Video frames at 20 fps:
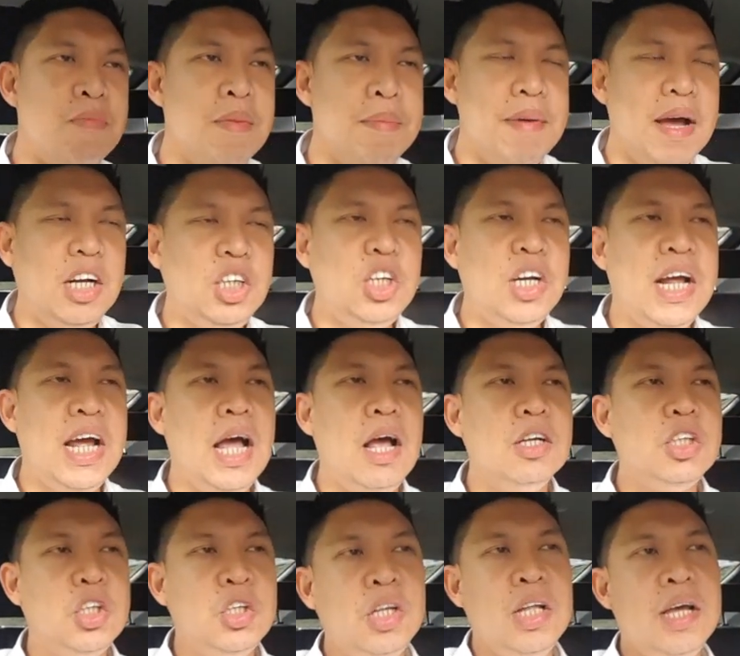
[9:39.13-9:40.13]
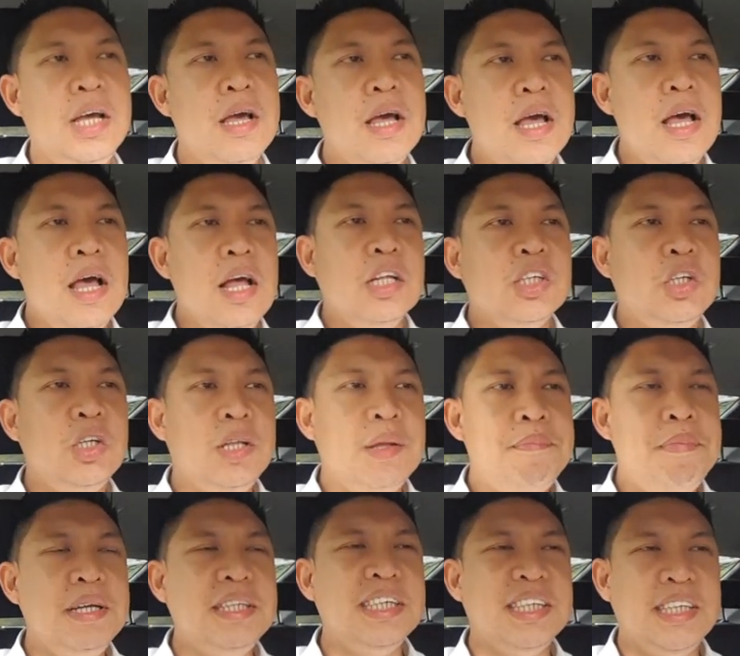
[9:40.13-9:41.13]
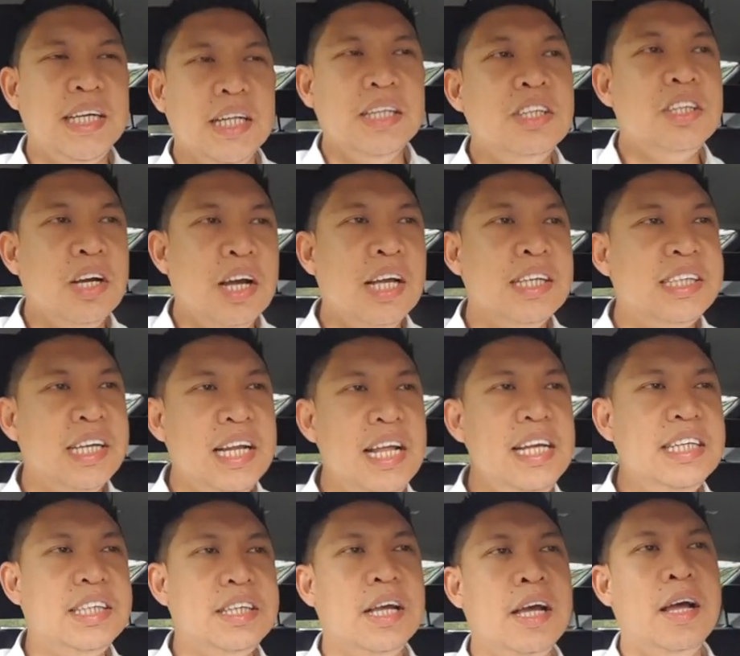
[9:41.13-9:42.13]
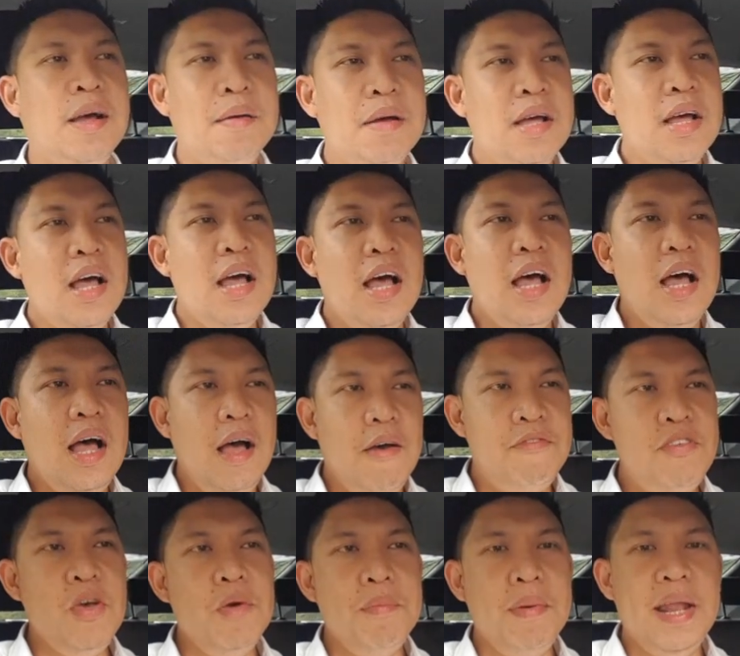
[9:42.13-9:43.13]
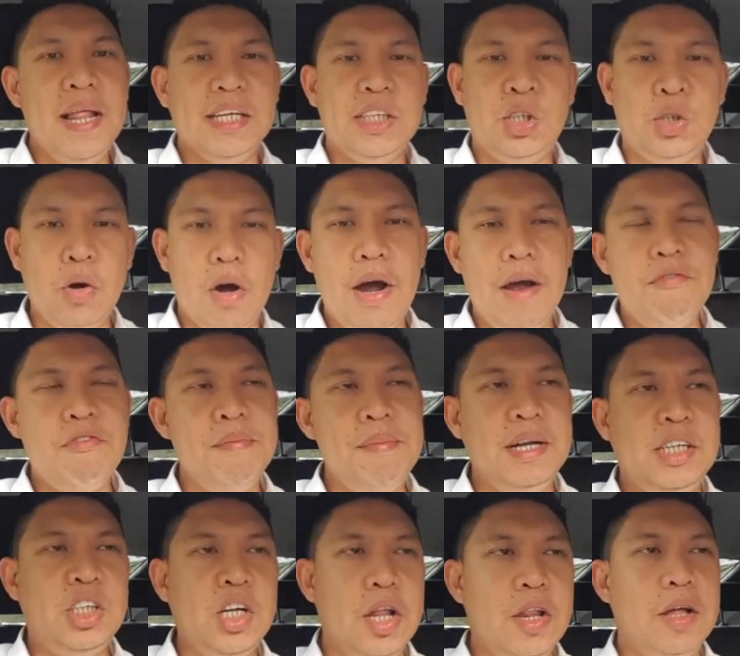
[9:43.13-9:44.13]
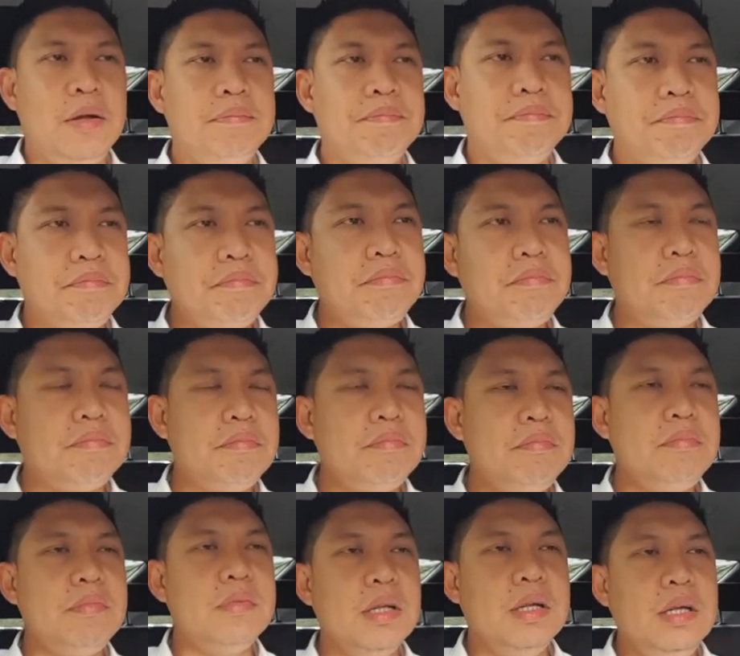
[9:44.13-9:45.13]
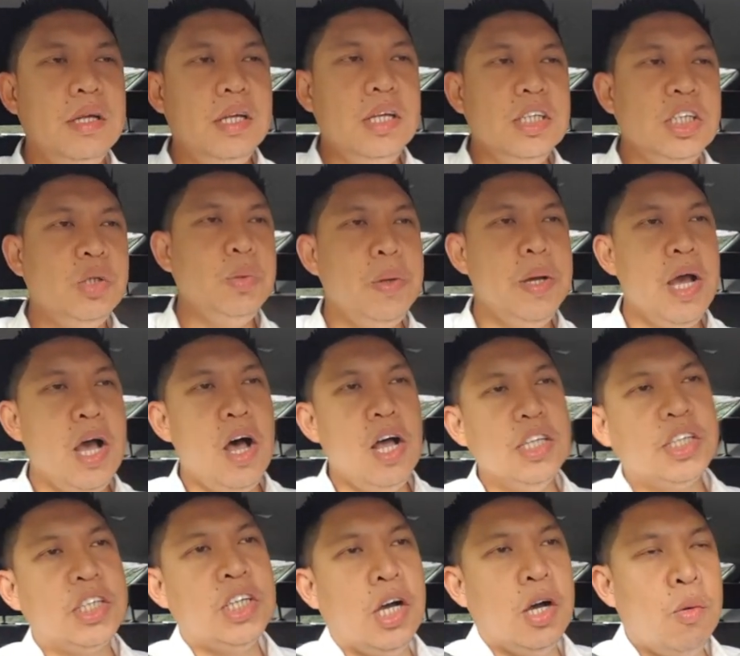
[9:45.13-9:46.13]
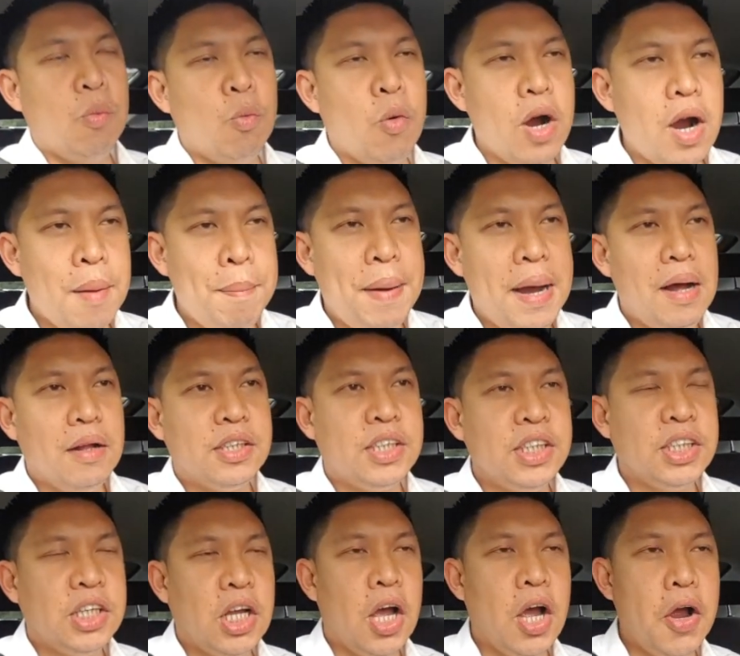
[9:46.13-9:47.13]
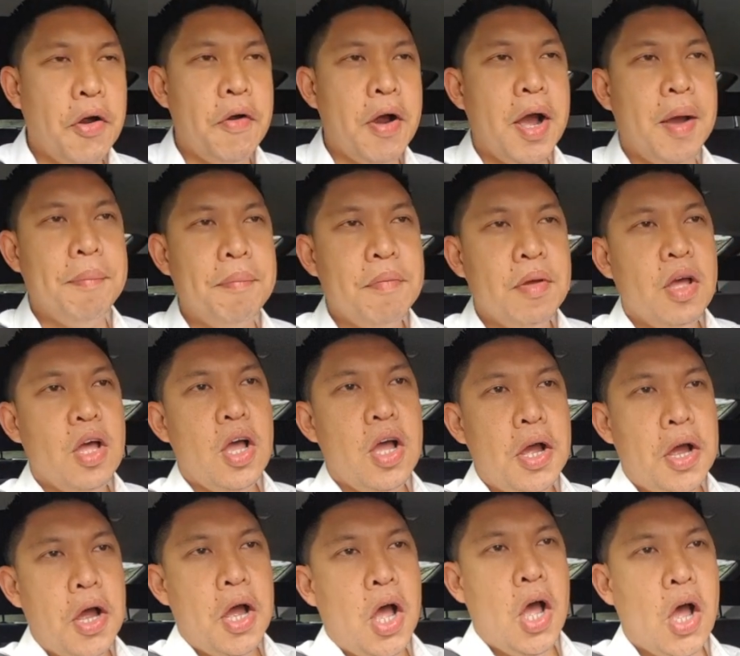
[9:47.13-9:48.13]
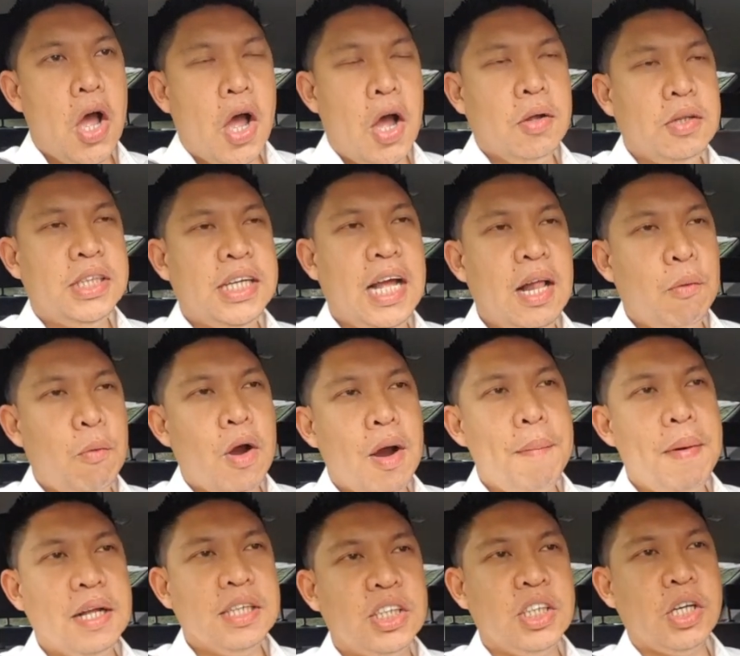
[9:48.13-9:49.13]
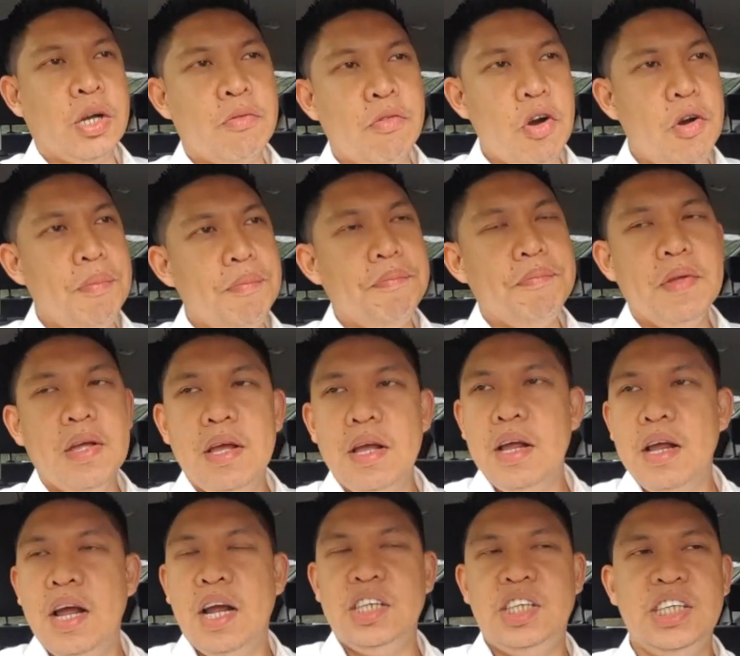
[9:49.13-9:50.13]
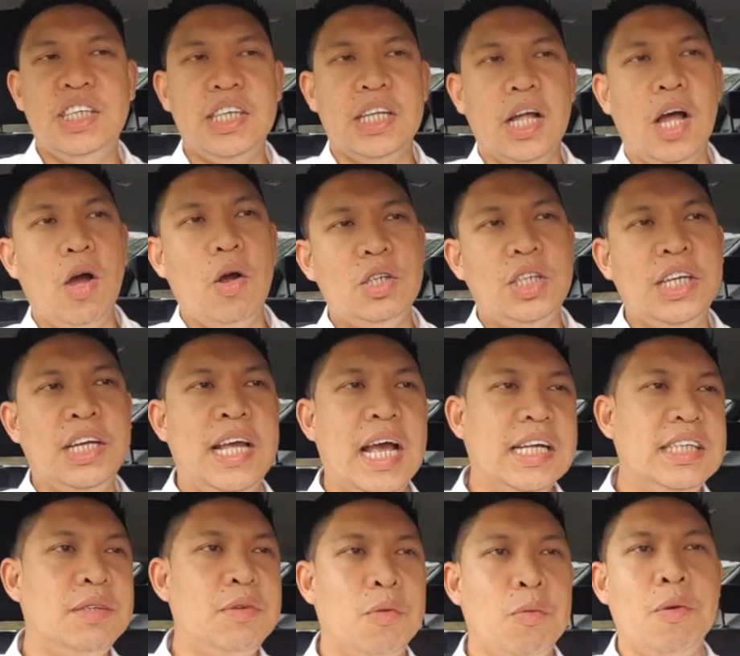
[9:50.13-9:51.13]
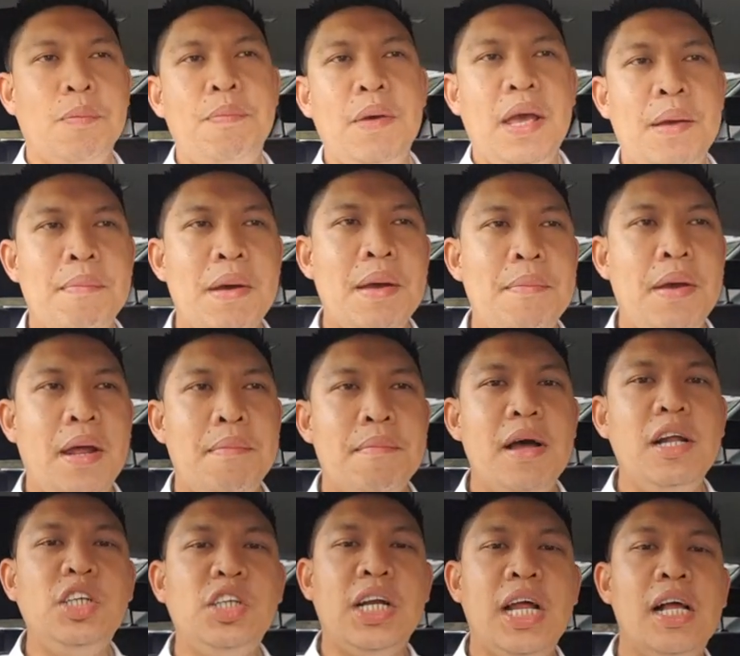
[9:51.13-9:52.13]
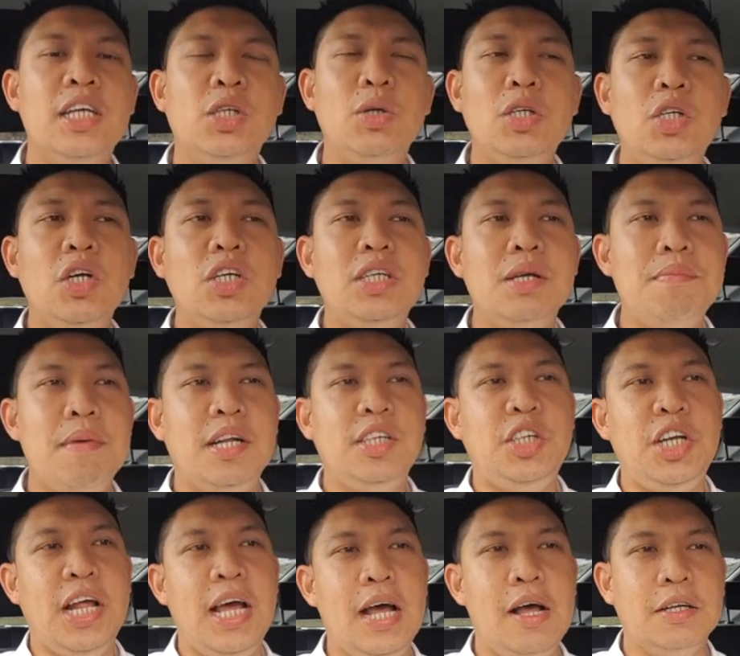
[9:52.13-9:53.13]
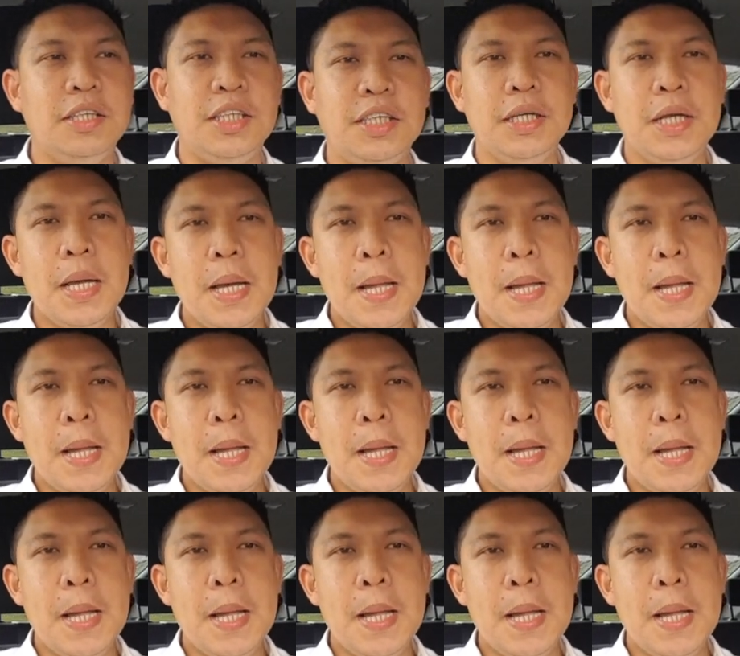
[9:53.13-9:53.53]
mansion house to the business center is at least a few minutes drive from each other. So when I asked her whereabouts is her hotel, whereabouts is her room, she said, she guessed it would be maybe in Mansion House. So I took her to Mansion House.